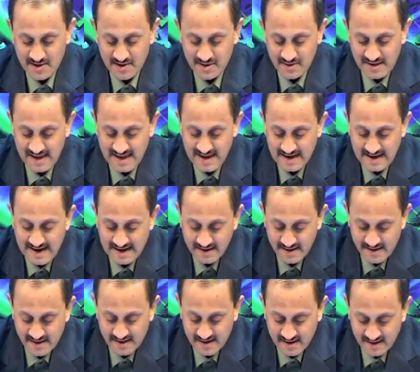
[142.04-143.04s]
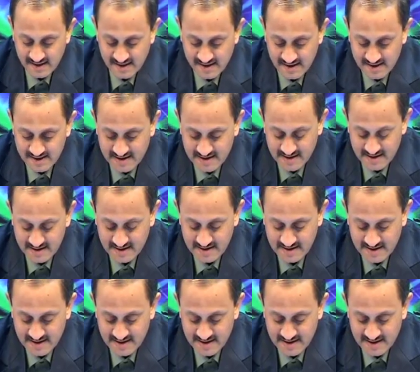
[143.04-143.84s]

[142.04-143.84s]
you see, let us consider